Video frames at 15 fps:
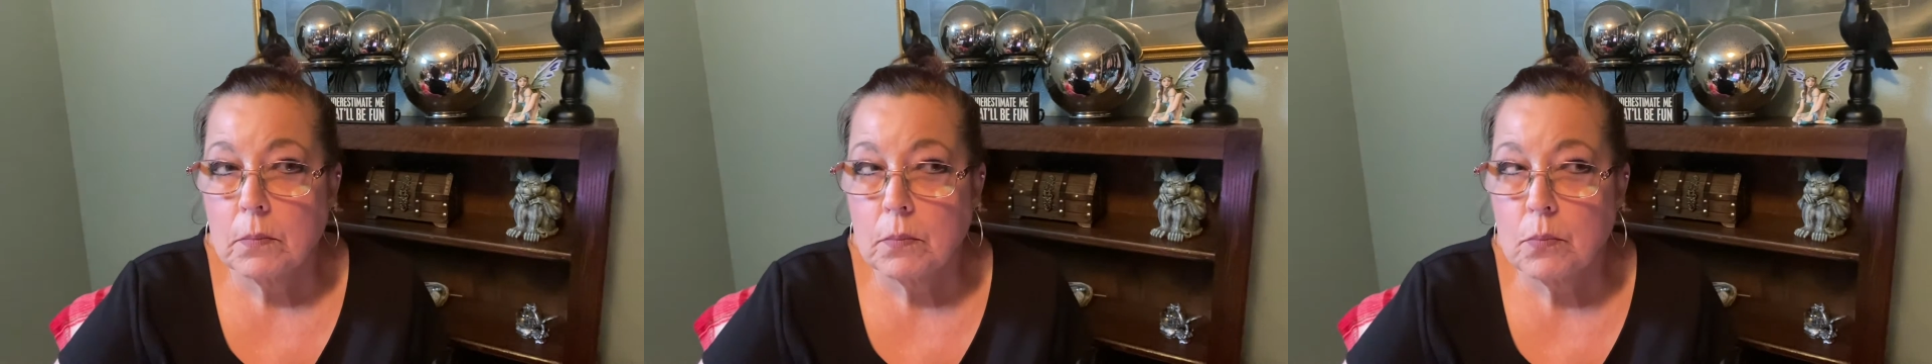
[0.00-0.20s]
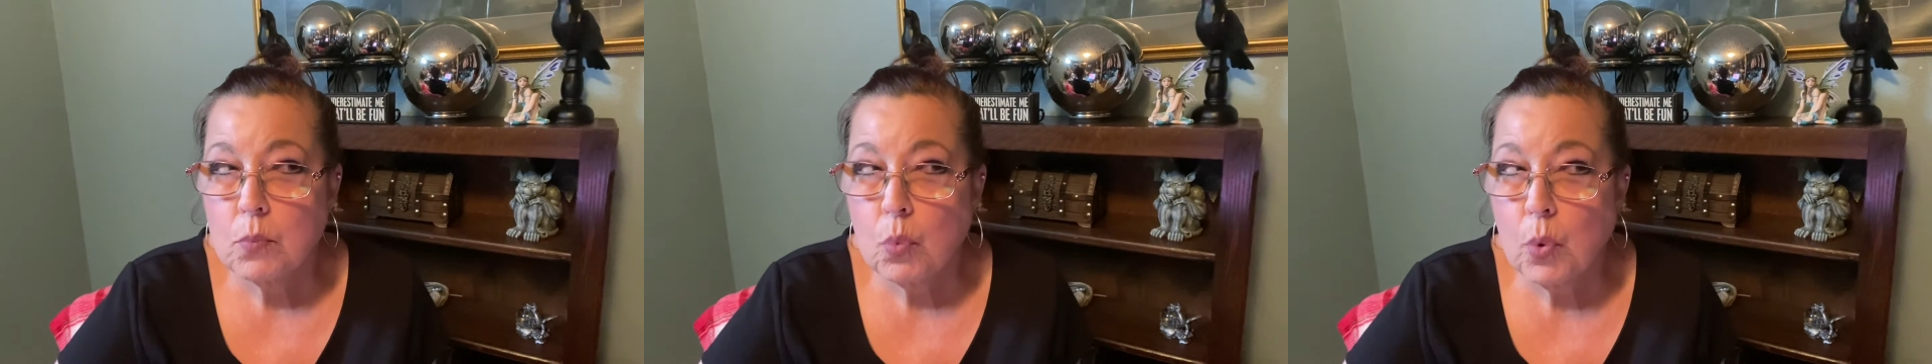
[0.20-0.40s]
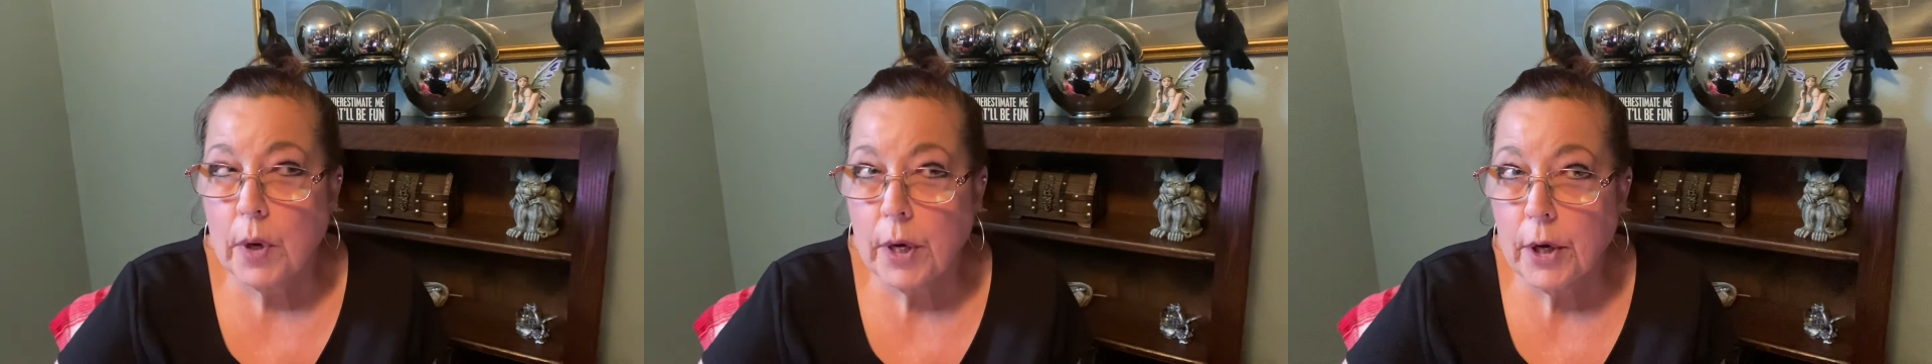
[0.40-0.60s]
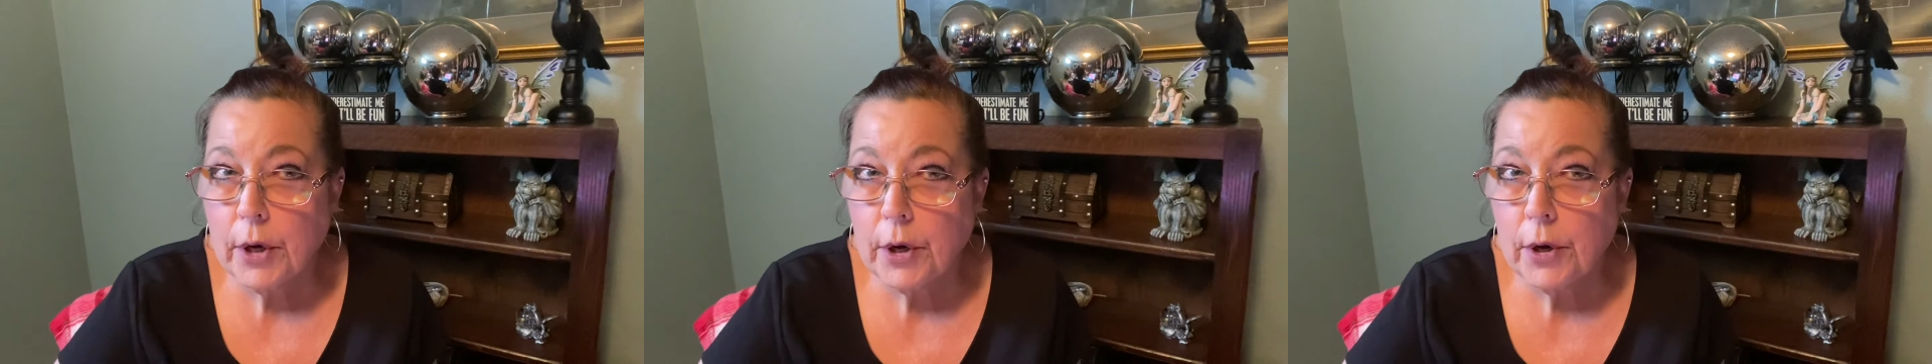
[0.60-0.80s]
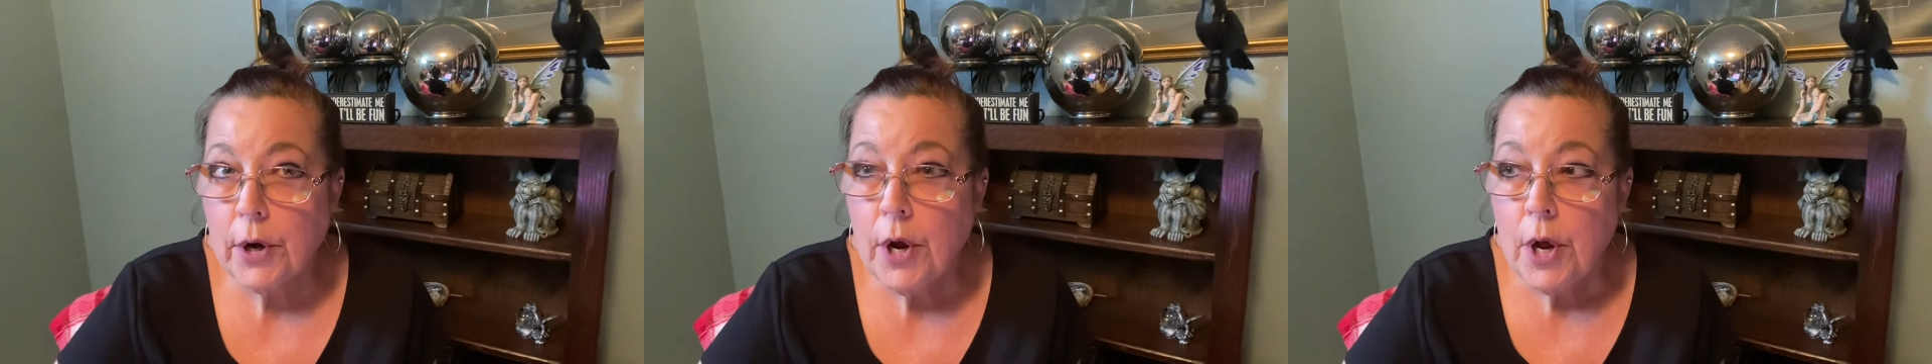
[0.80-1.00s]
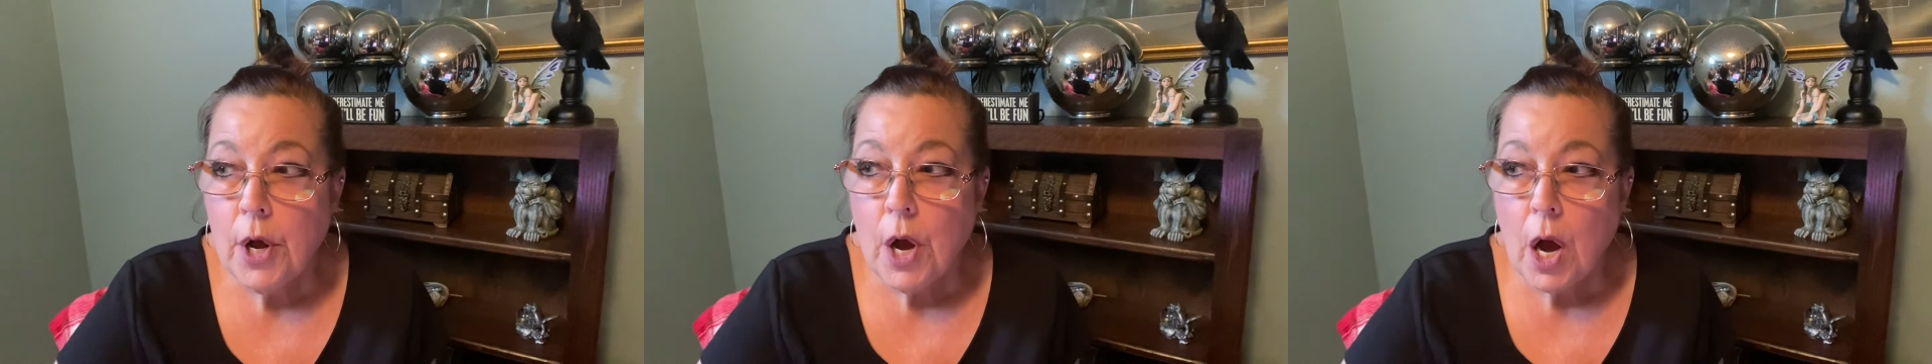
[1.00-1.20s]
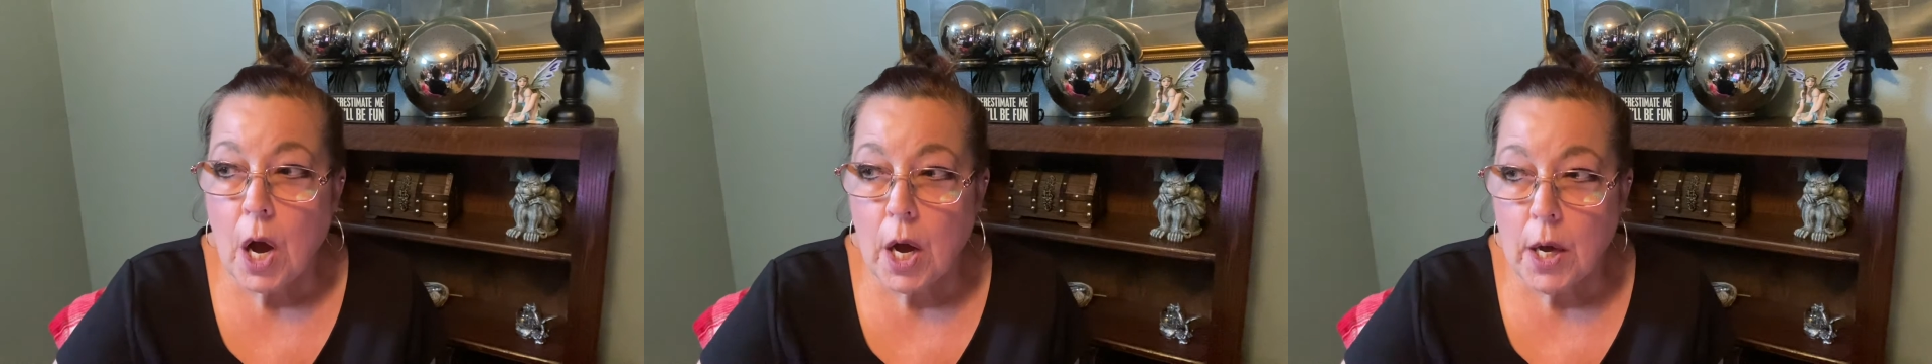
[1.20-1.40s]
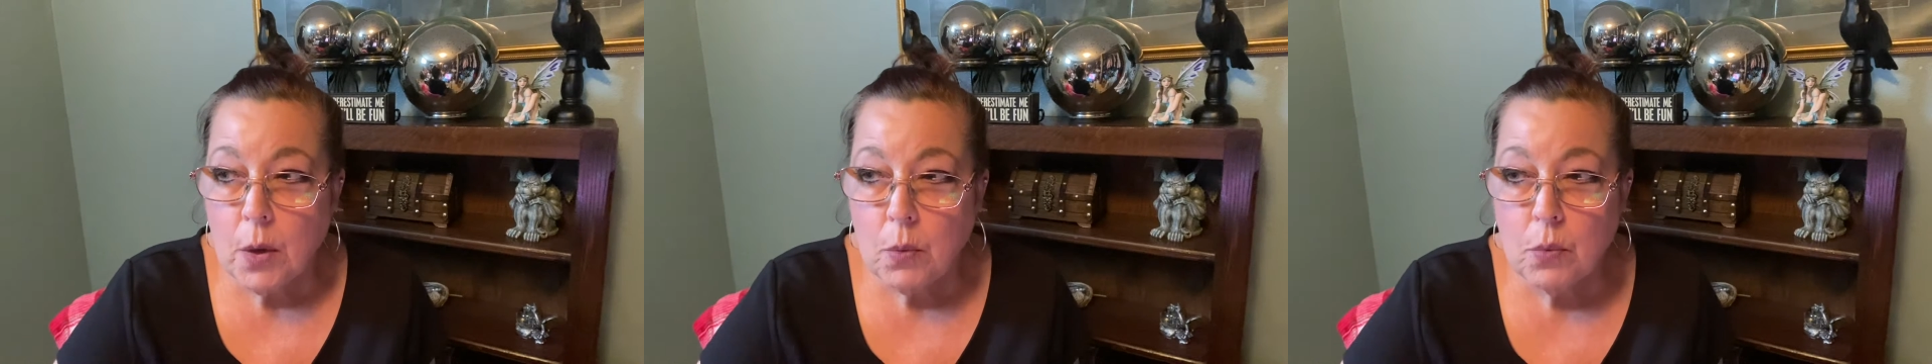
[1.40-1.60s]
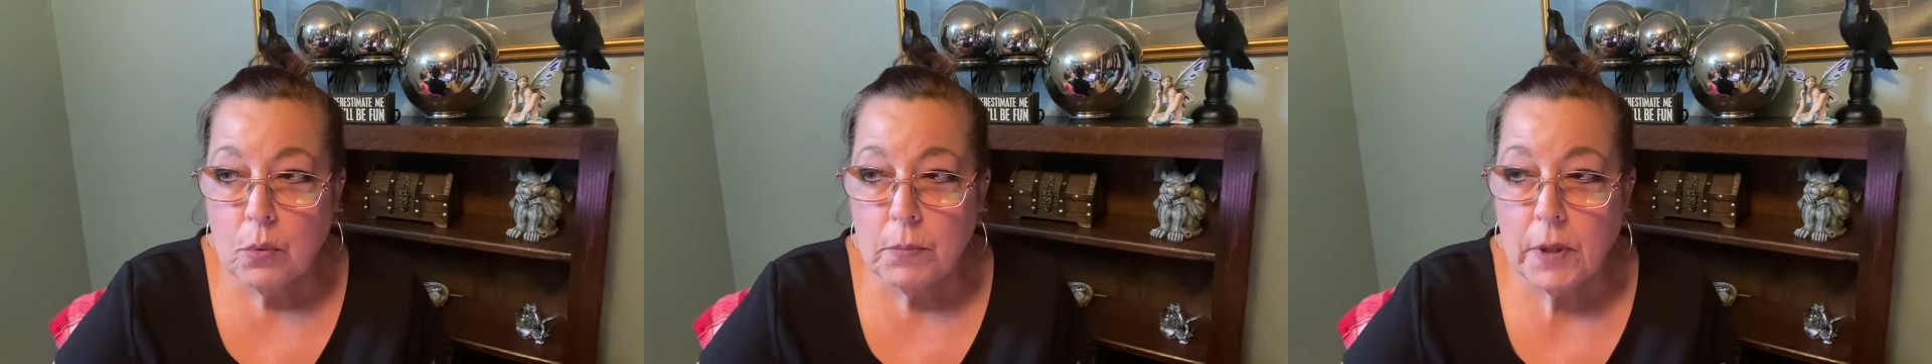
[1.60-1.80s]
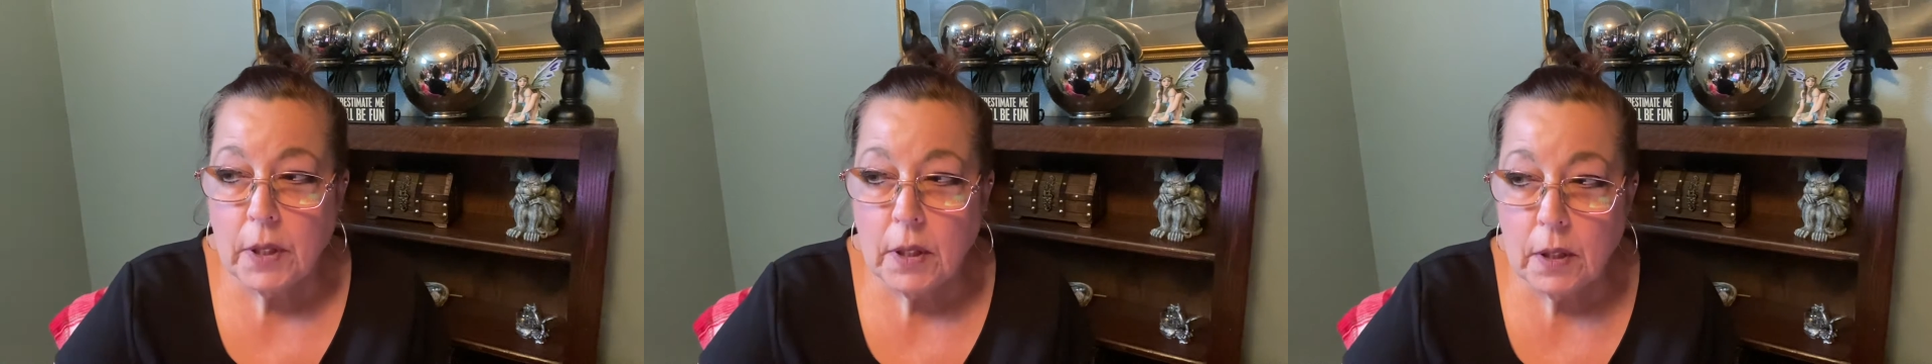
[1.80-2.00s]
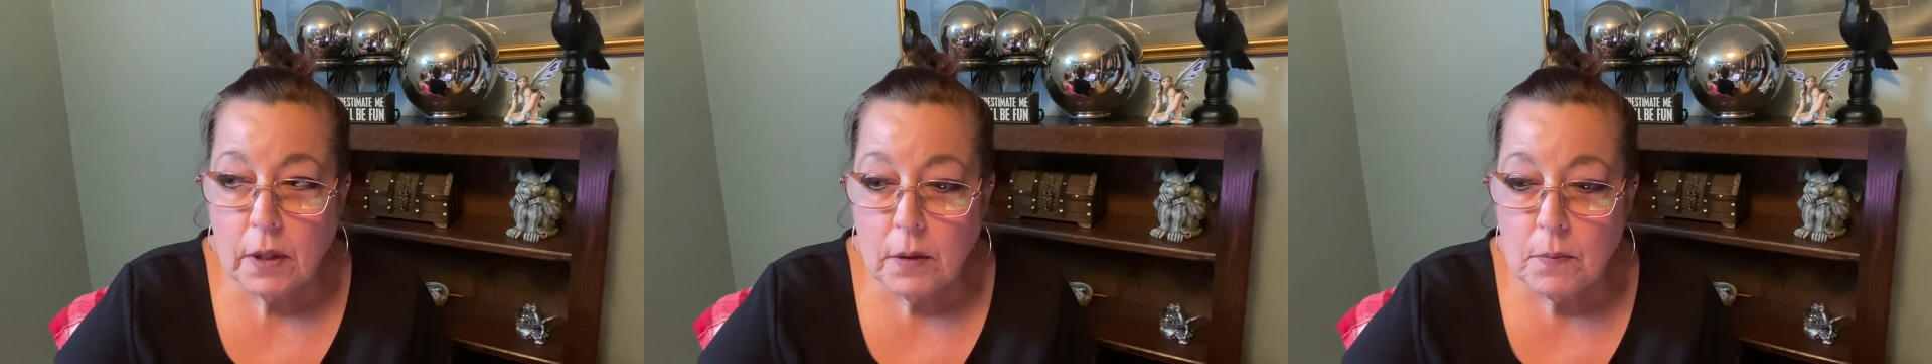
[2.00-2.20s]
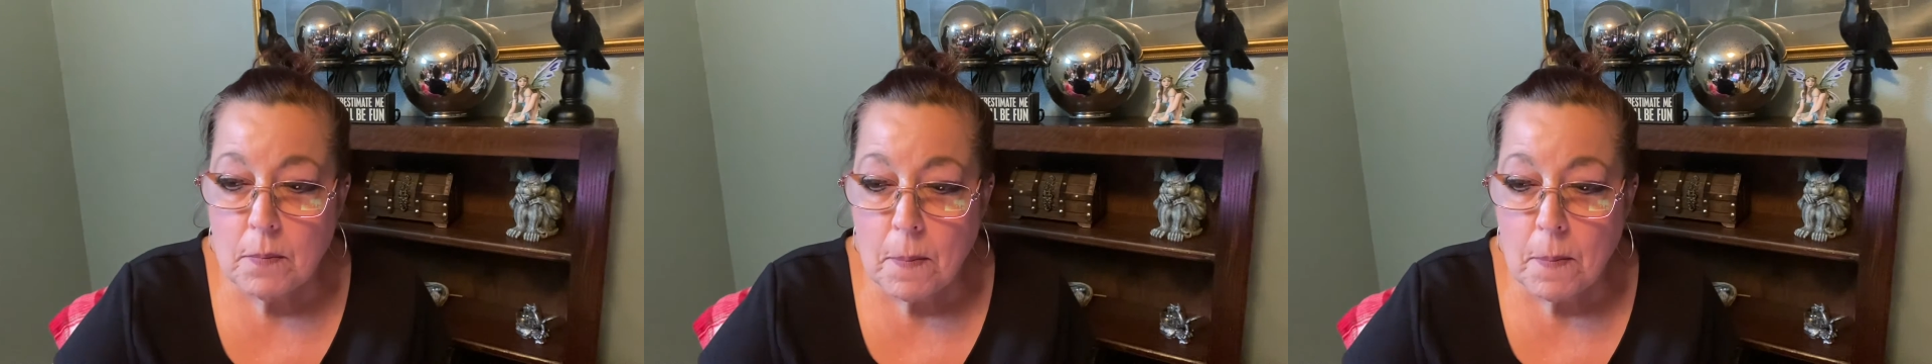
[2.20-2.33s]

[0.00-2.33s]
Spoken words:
where I will be